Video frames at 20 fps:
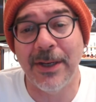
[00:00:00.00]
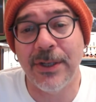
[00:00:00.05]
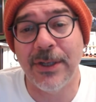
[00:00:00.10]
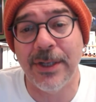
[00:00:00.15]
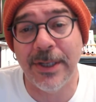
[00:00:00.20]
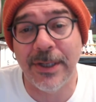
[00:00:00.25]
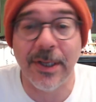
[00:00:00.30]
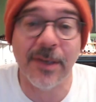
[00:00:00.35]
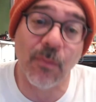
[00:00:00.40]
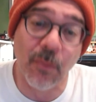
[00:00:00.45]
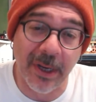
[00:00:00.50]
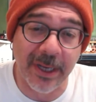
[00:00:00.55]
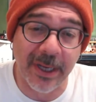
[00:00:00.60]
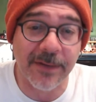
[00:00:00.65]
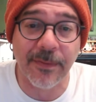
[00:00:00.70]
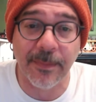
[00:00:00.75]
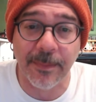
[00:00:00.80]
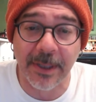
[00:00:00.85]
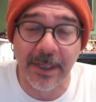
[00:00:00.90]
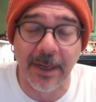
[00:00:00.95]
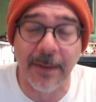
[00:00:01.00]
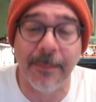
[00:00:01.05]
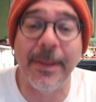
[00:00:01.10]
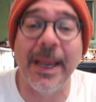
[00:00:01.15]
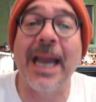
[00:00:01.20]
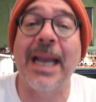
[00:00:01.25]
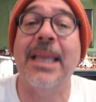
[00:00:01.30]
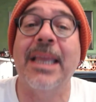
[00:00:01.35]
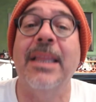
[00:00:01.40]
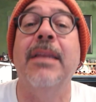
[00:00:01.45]
She just waits for him to come
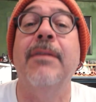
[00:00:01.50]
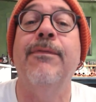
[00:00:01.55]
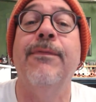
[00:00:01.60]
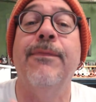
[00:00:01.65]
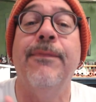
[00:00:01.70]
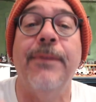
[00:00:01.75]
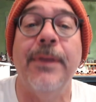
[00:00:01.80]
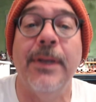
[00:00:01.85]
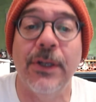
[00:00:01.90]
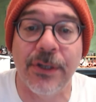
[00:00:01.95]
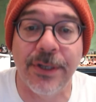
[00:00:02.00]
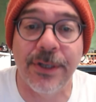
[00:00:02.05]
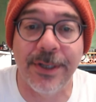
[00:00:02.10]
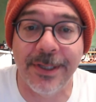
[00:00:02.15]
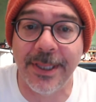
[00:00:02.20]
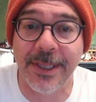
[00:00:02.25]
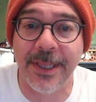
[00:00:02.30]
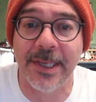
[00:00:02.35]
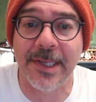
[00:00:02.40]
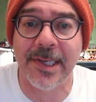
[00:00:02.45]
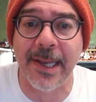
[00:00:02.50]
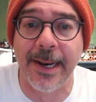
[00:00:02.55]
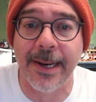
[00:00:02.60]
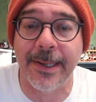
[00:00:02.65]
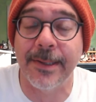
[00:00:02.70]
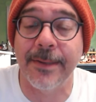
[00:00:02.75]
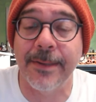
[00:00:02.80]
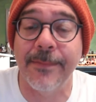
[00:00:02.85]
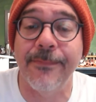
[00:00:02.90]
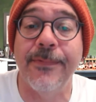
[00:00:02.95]
back and then finishes the
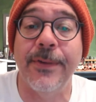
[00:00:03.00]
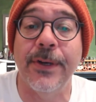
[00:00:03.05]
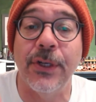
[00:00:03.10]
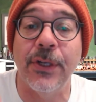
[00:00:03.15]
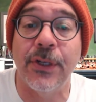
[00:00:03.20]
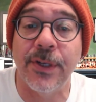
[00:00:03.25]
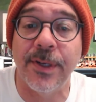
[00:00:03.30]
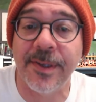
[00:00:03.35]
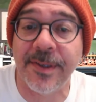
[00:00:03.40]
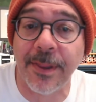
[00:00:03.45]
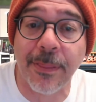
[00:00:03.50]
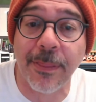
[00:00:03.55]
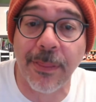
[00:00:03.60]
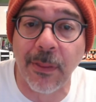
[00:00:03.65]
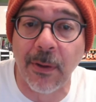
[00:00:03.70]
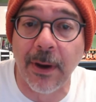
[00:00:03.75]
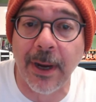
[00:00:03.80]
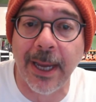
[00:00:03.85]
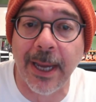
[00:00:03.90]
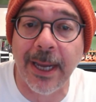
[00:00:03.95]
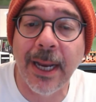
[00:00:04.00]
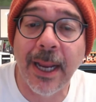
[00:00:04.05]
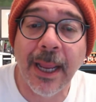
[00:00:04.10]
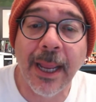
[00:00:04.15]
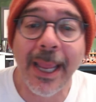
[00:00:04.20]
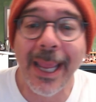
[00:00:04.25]
sentence and finishes the thought.